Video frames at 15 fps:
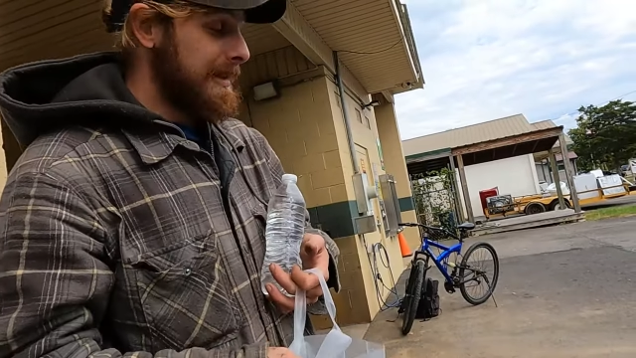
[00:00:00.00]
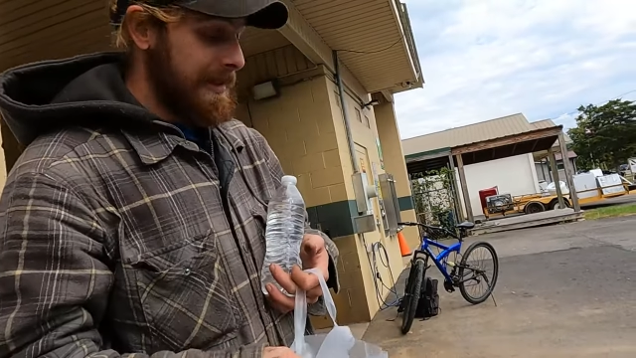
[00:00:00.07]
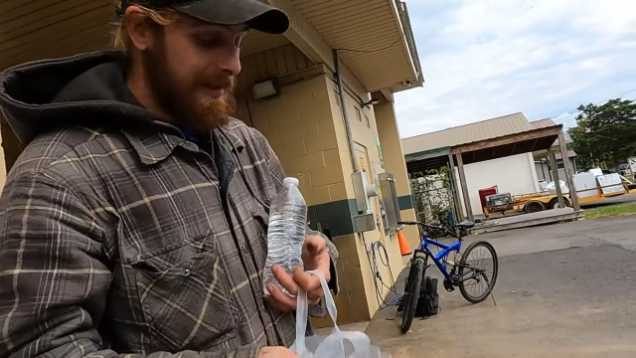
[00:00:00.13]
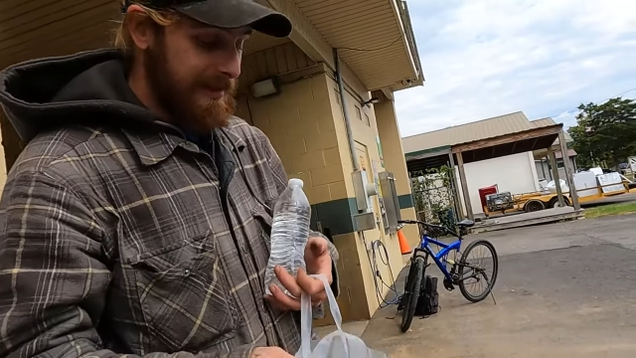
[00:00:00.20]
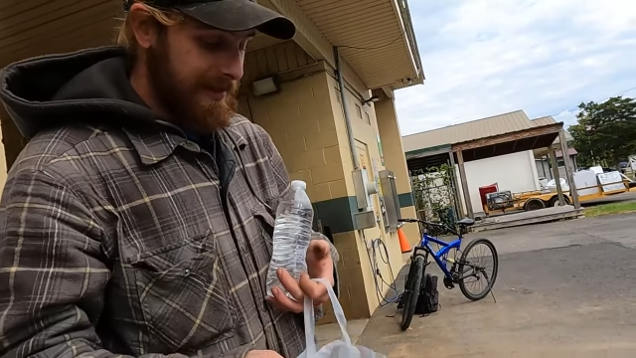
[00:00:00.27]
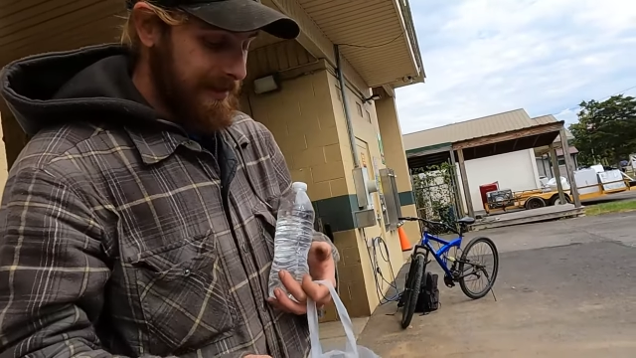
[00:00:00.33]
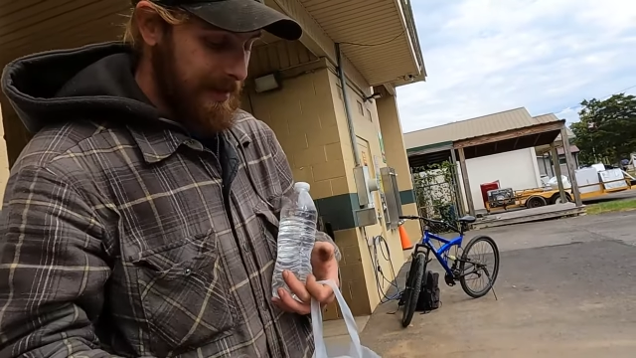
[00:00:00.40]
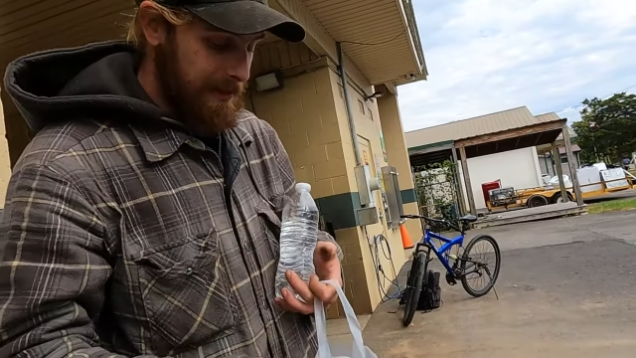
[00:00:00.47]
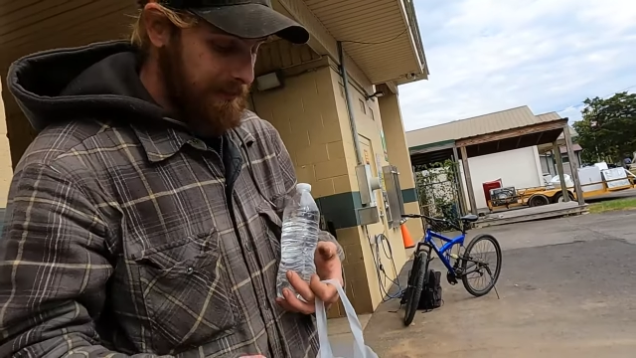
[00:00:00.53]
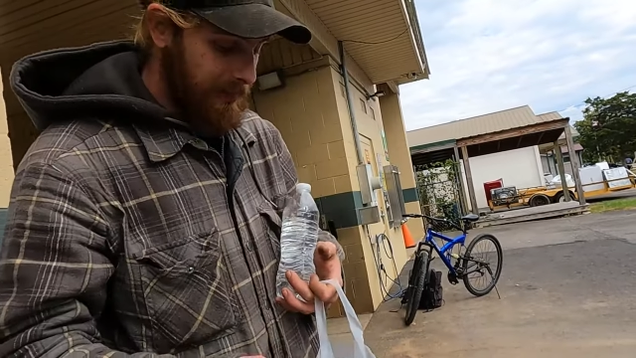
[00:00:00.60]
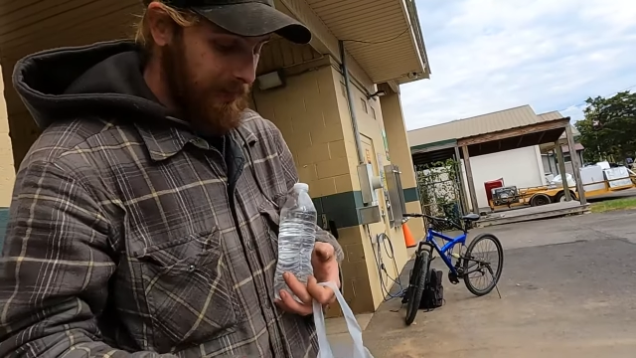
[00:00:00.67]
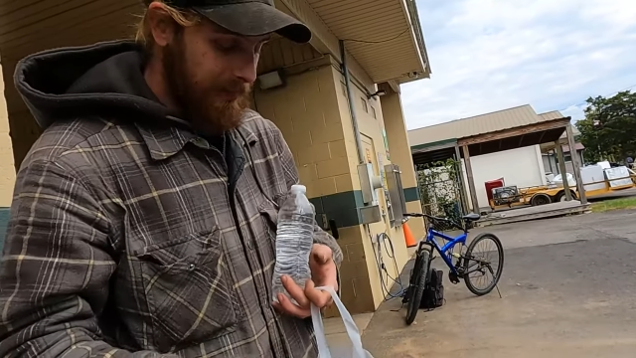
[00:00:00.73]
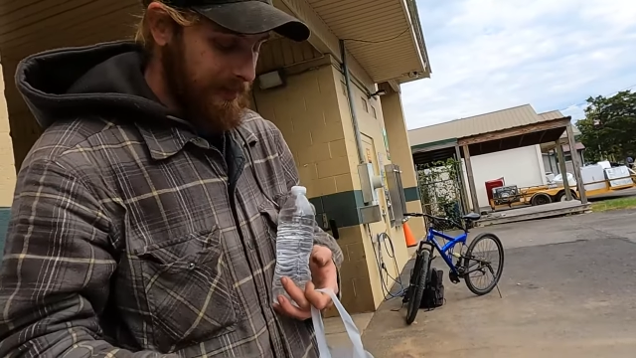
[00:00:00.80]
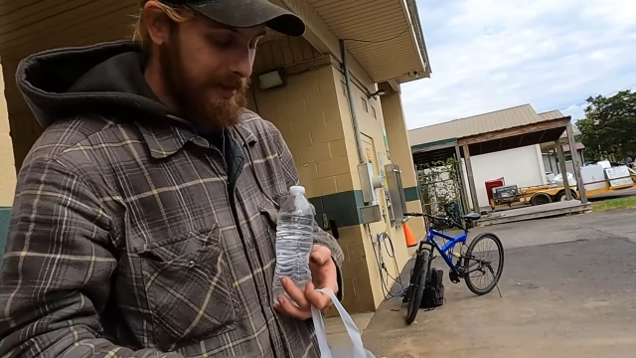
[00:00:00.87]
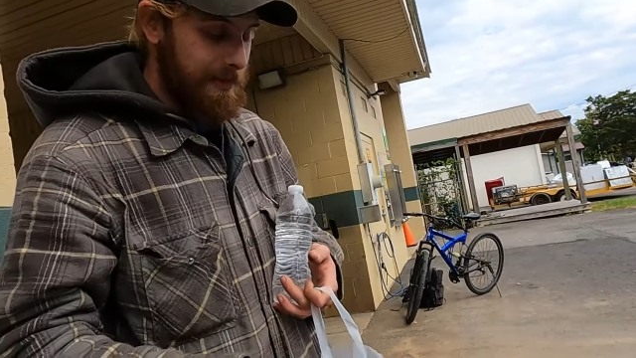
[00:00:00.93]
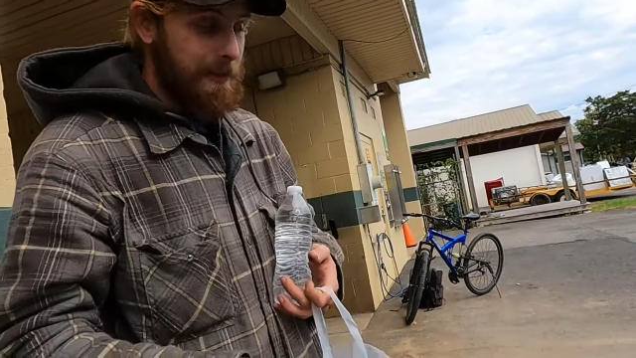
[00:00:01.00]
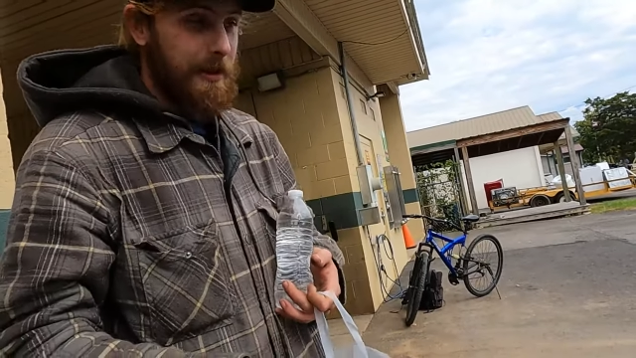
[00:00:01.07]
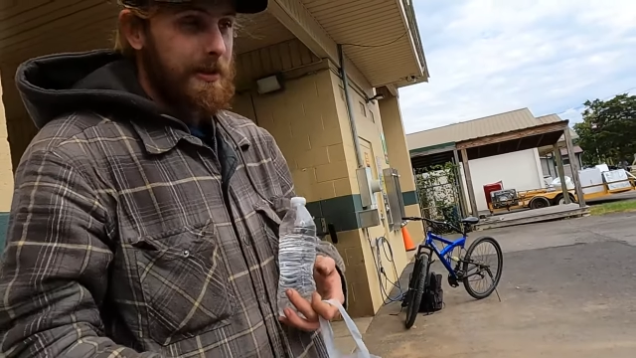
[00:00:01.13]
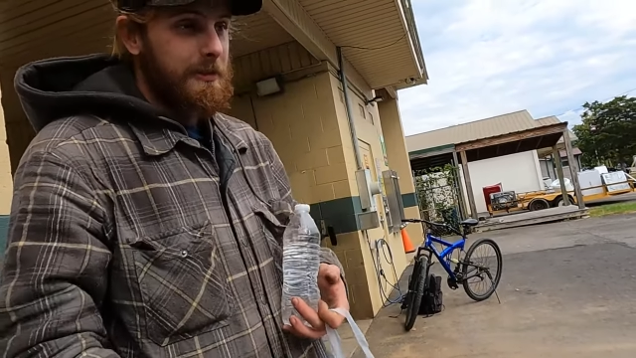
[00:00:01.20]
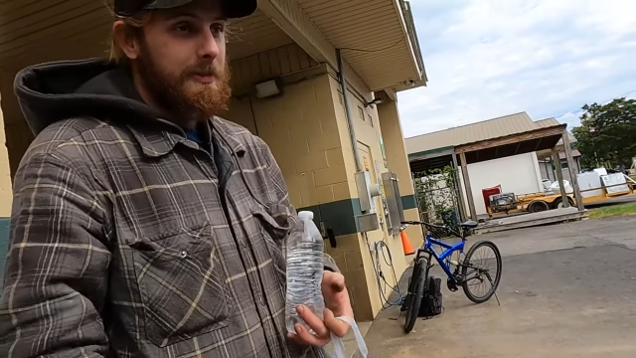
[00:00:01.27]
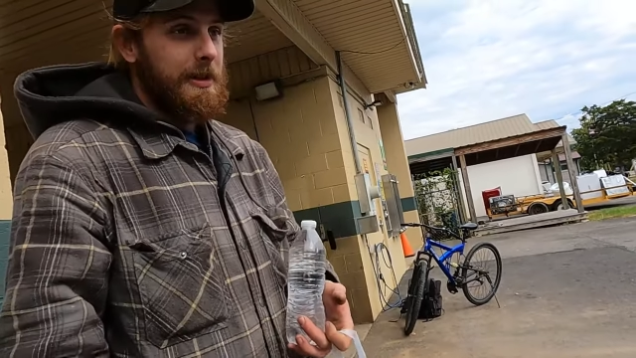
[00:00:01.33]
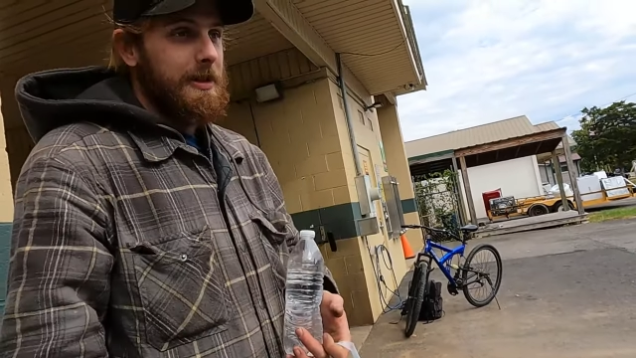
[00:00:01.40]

Like I said, I'm part-time. I don't